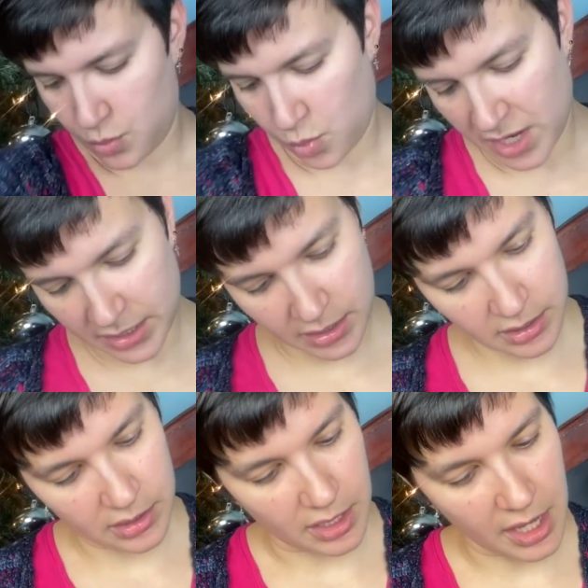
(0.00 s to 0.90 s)
what
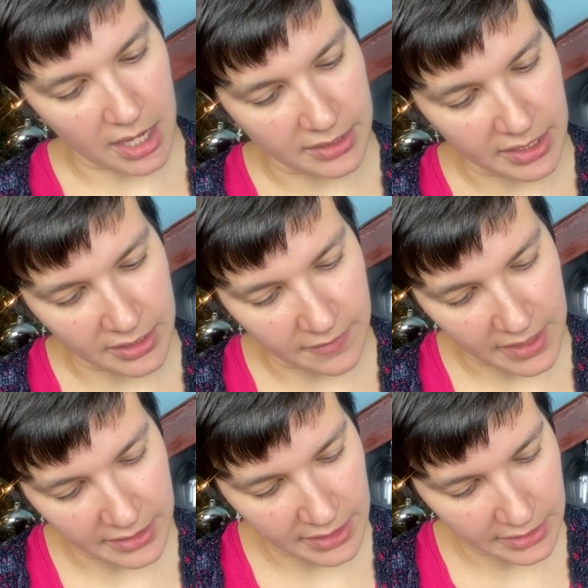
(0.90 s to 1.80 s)
the content of
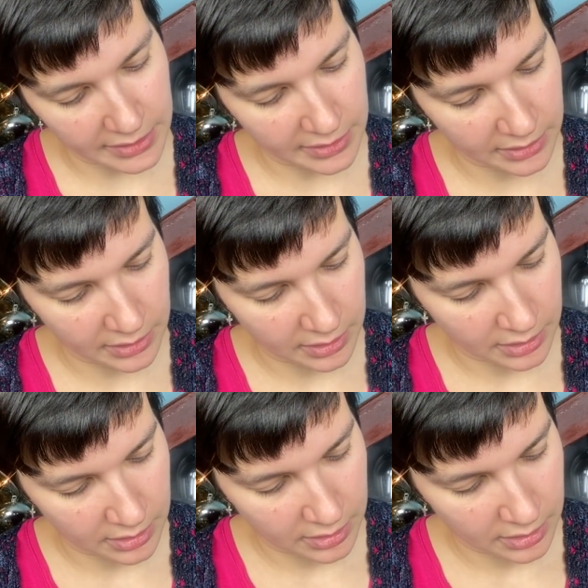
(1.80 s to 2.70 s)
this is.
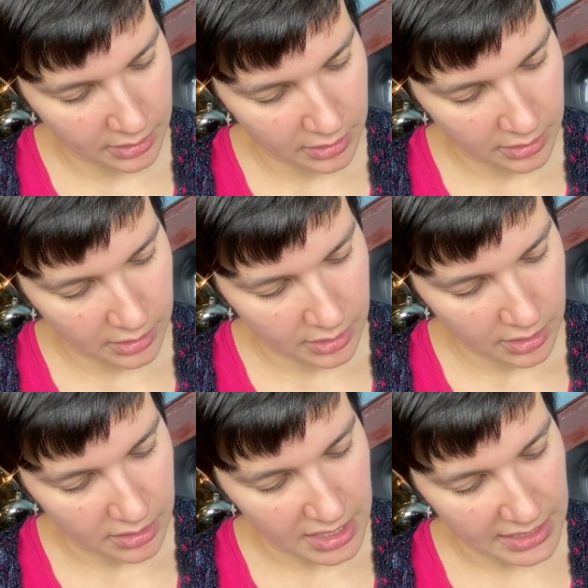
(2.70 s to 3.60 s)

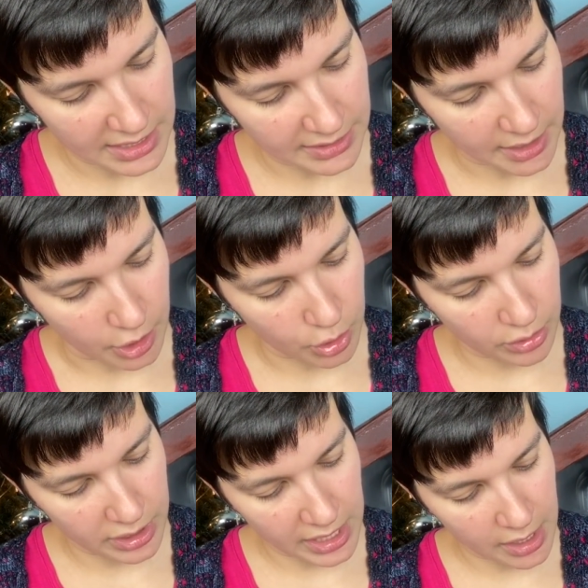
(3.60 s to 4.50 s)
This is
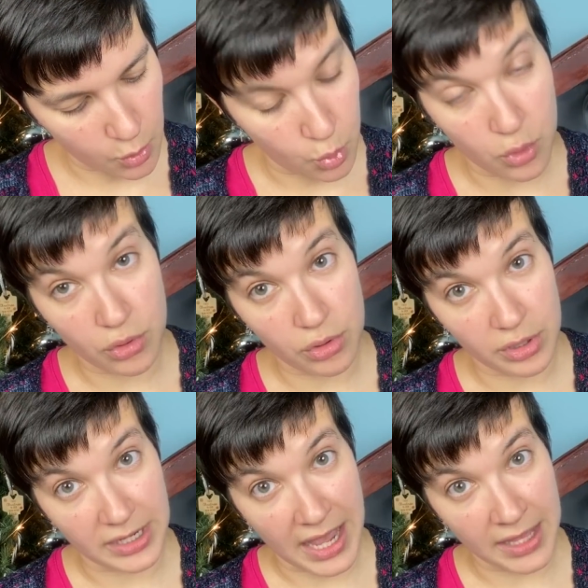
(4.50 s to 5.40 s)
acrylic,
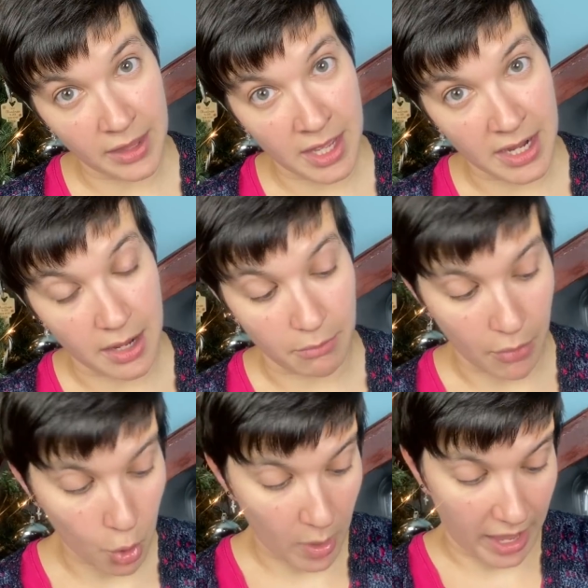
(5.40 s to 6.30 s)
wool, nylon, and
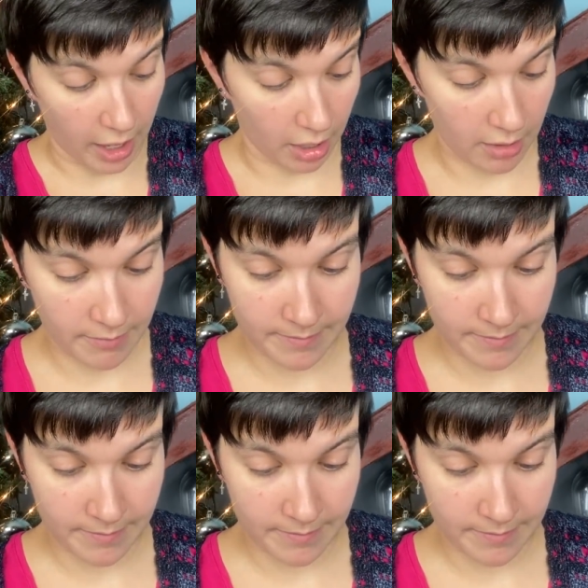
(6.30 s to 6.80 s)
mohair.